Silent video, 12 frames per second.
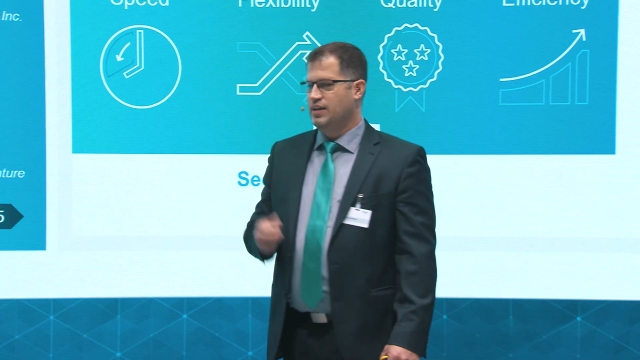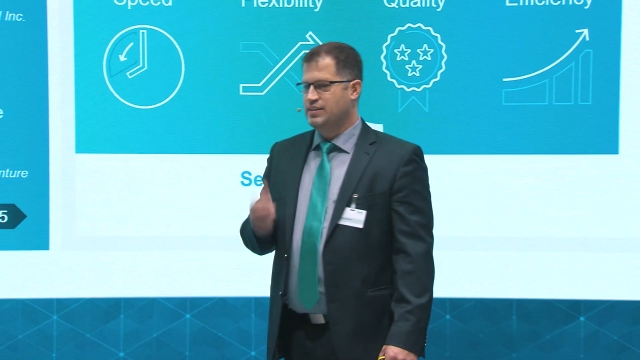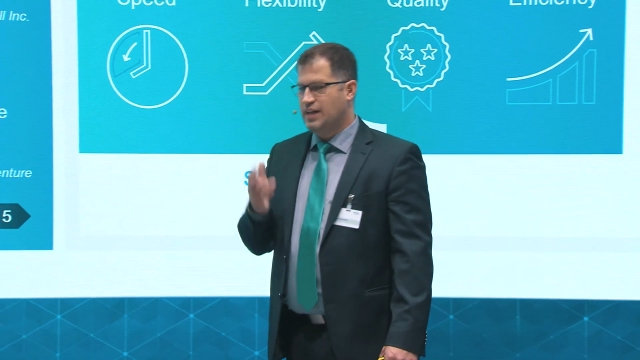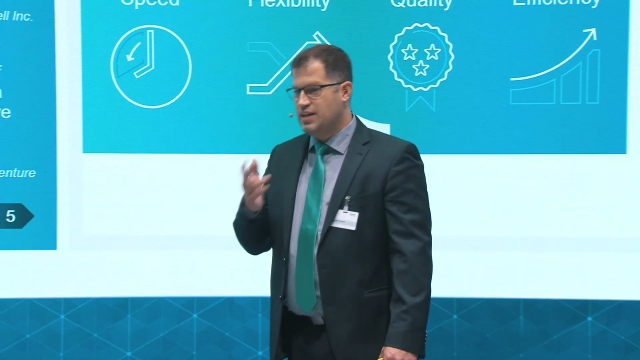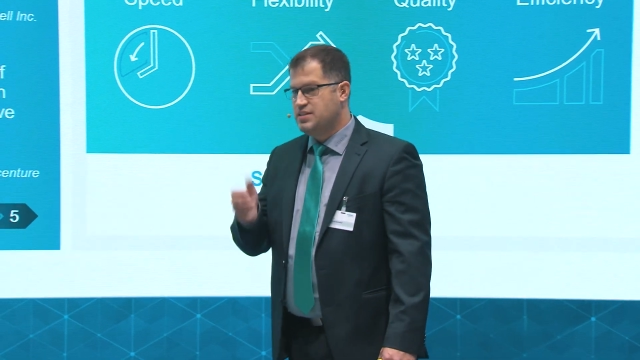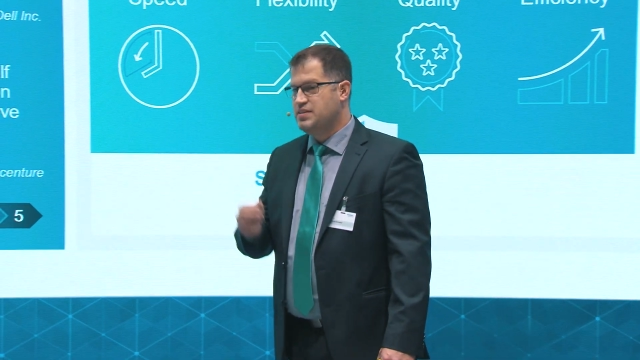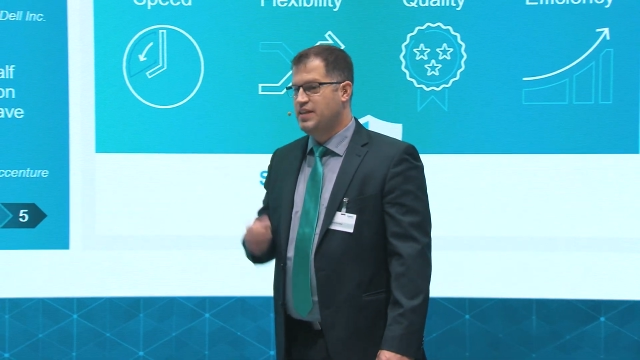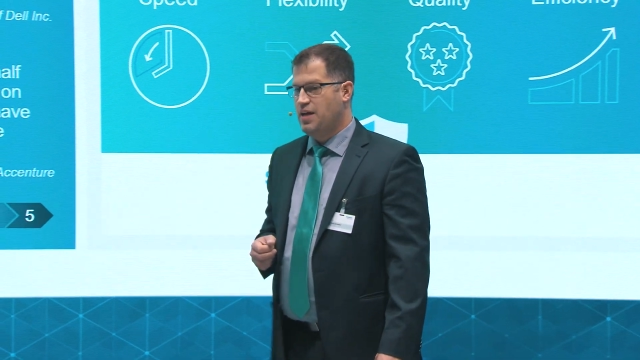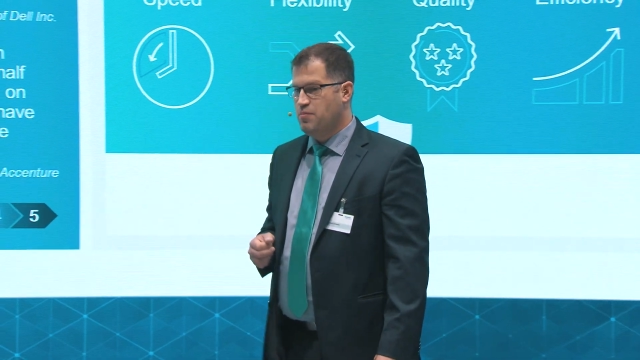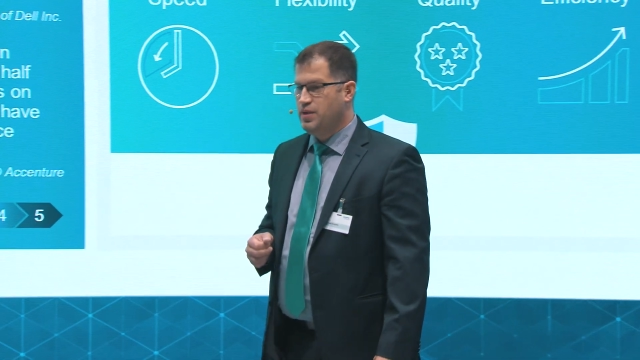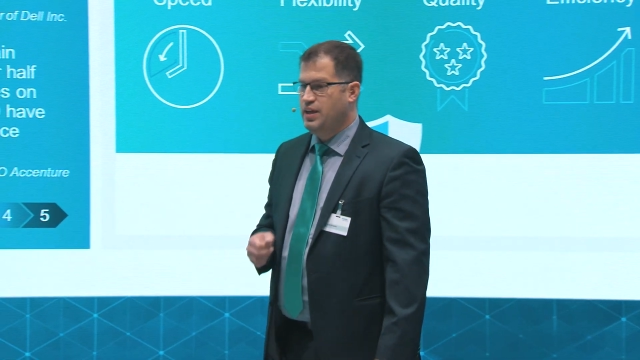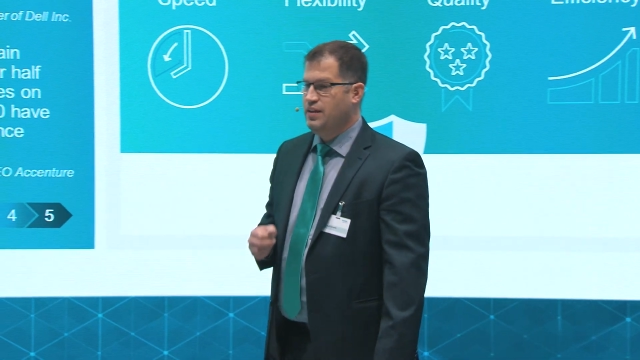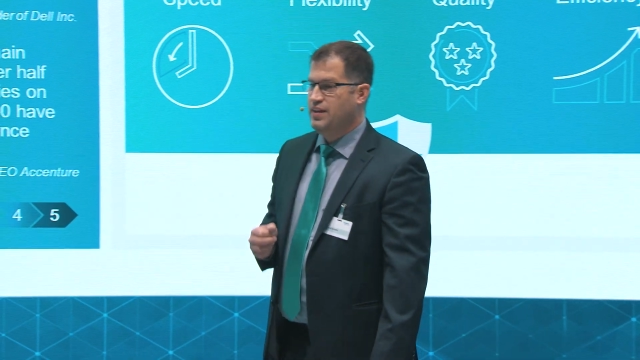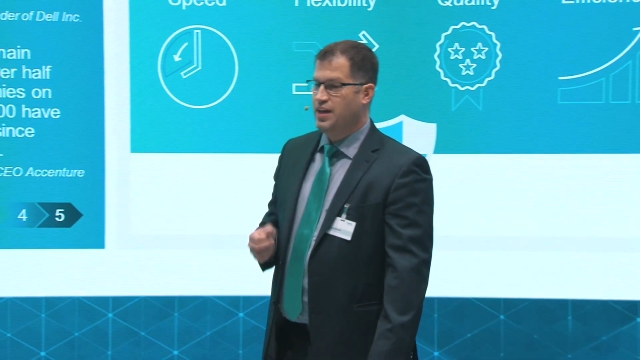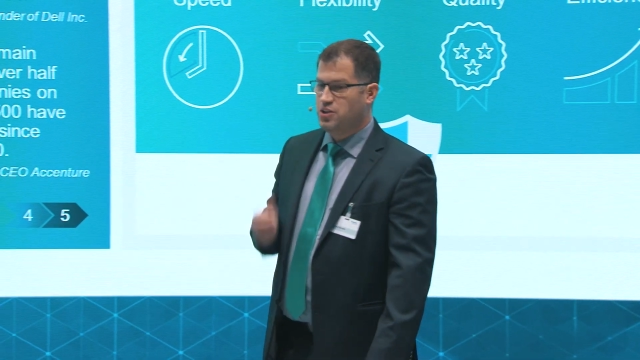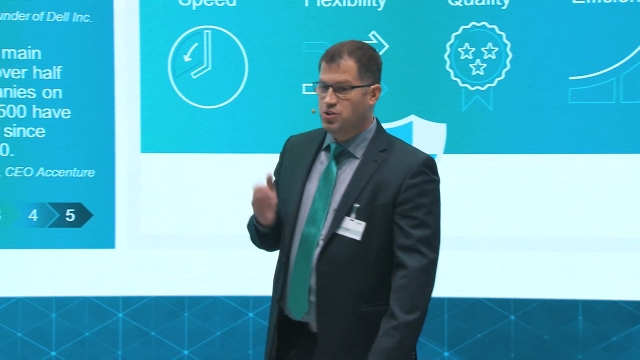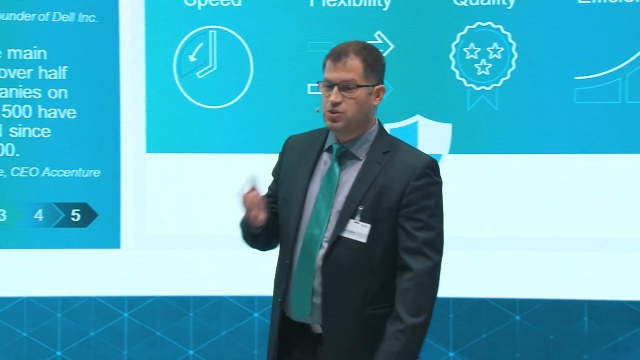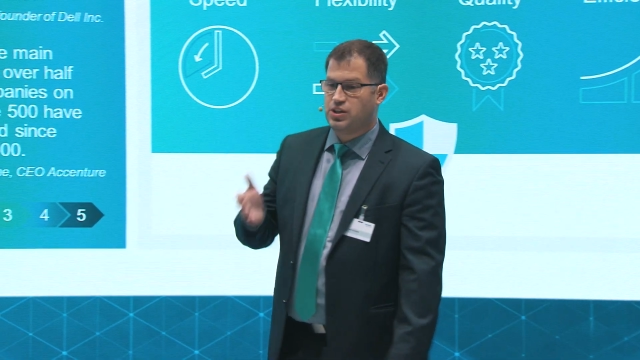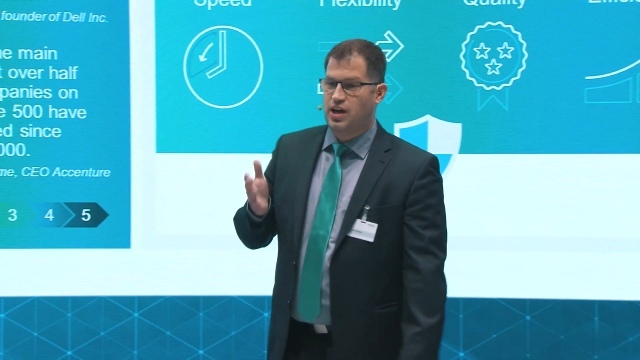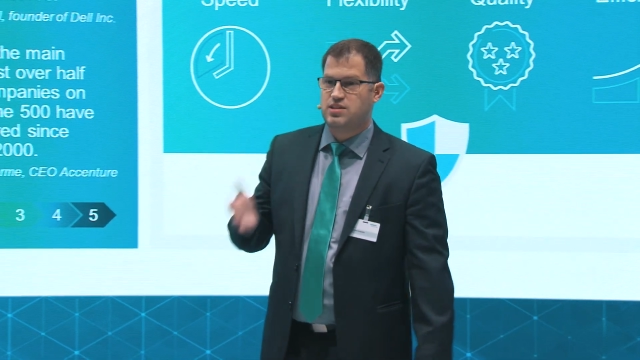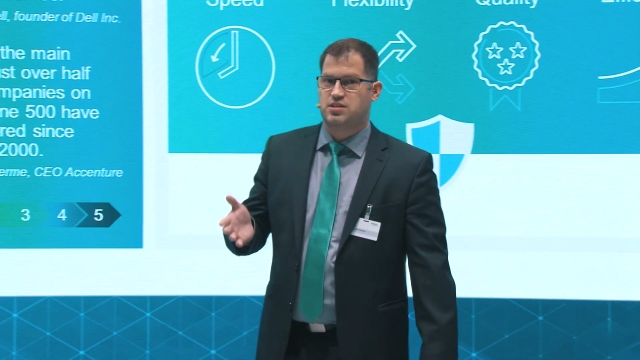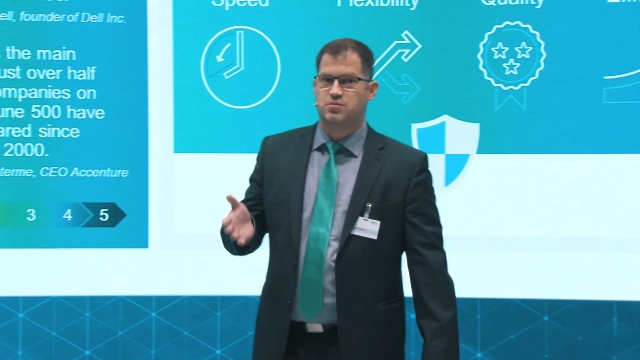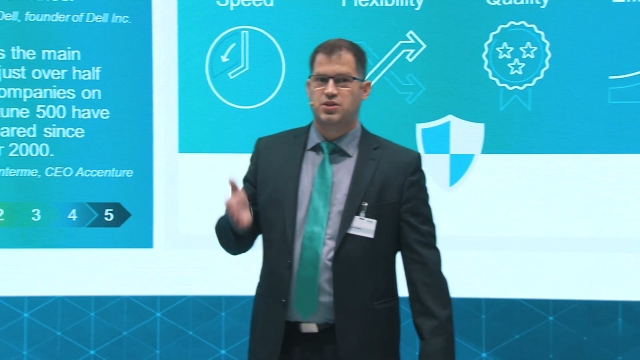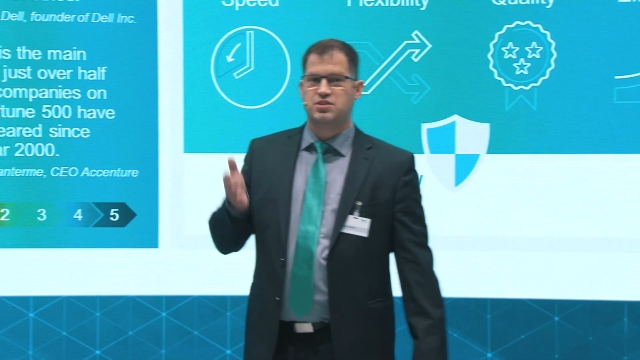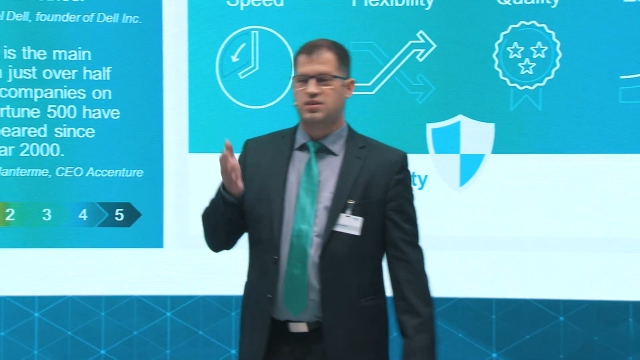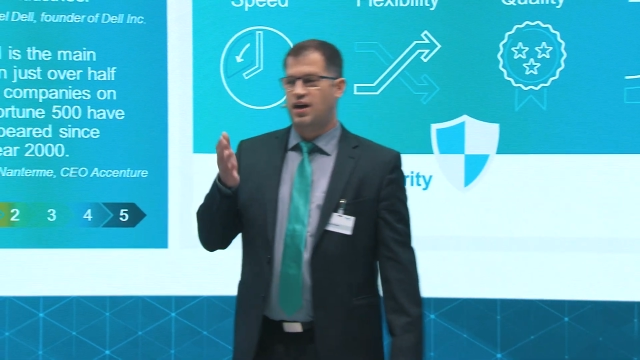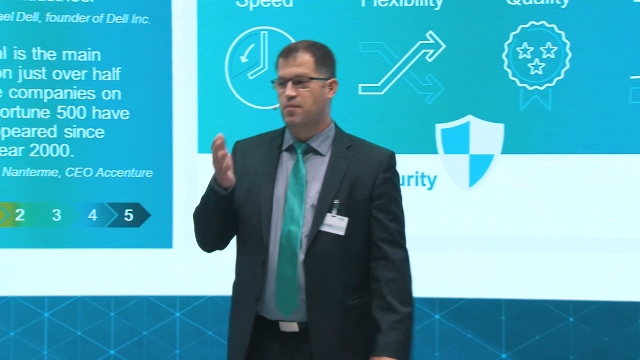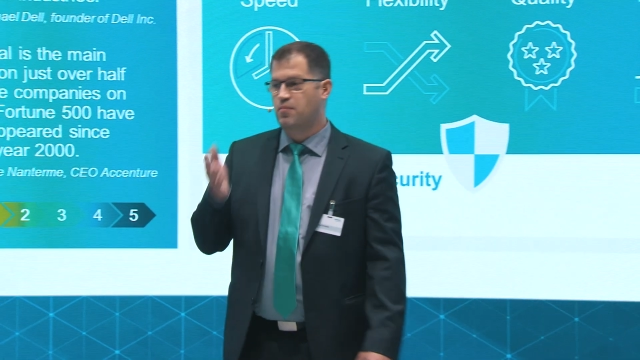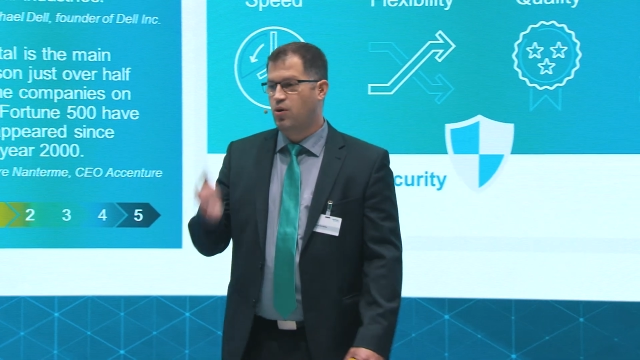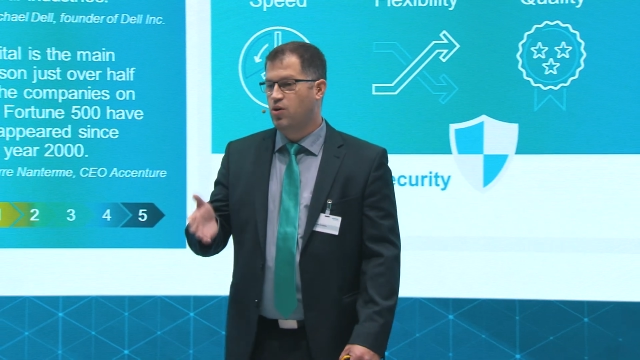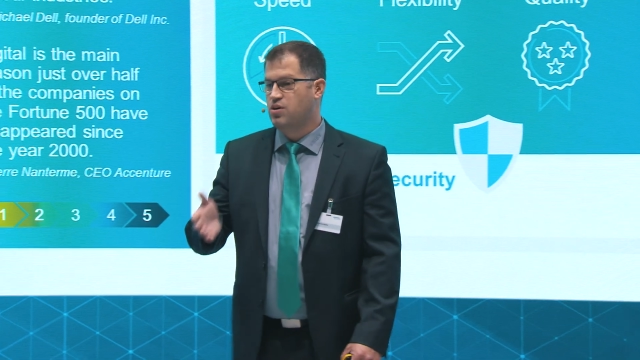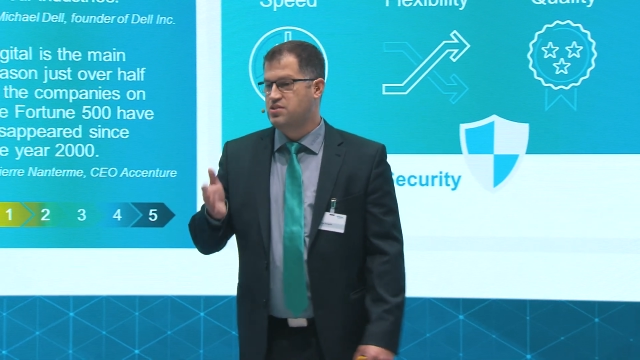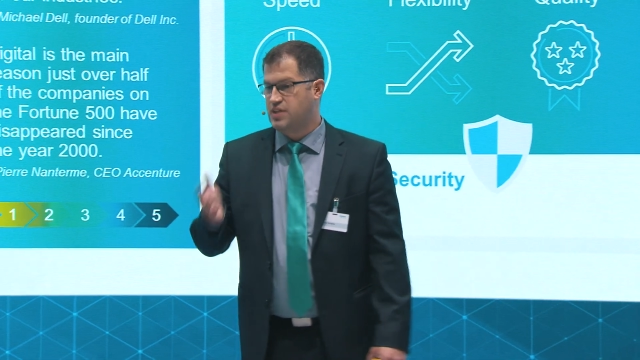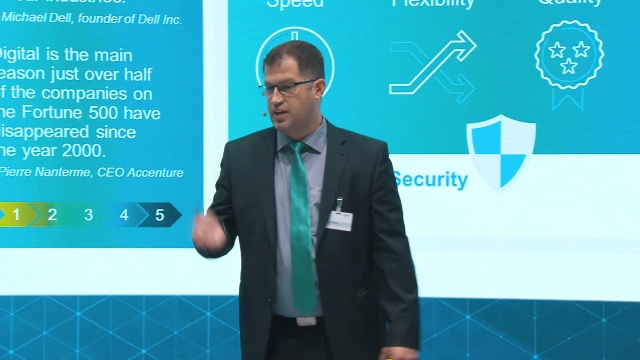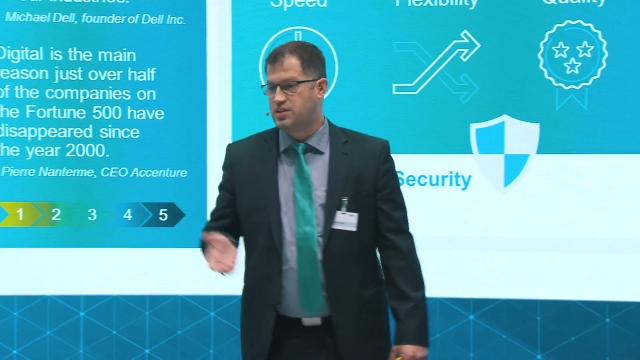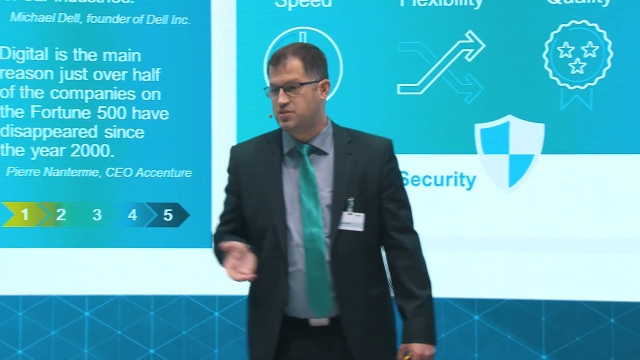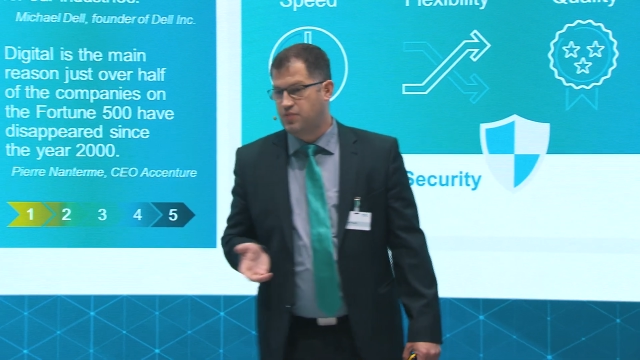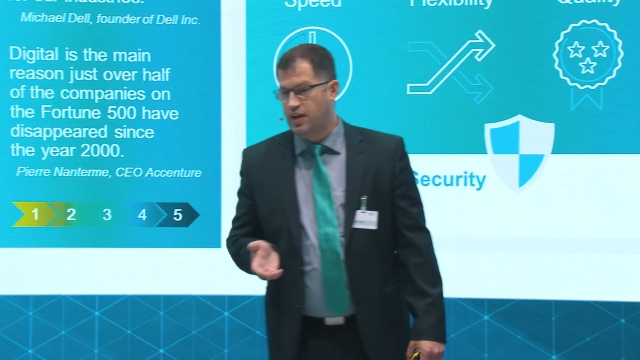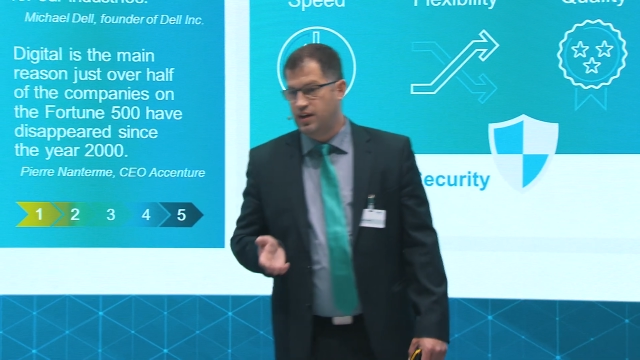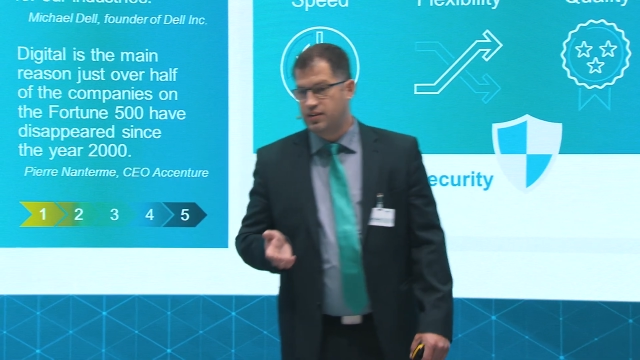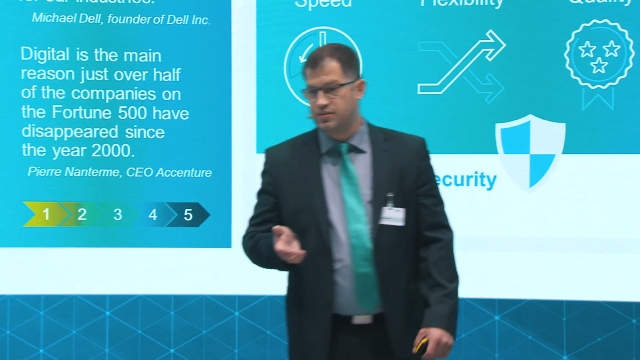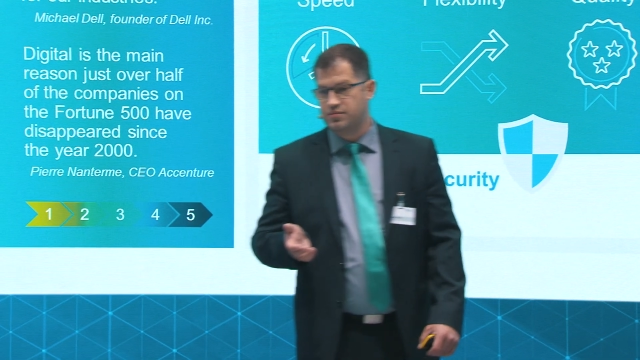doesn't that mean that your customers are more satisfied?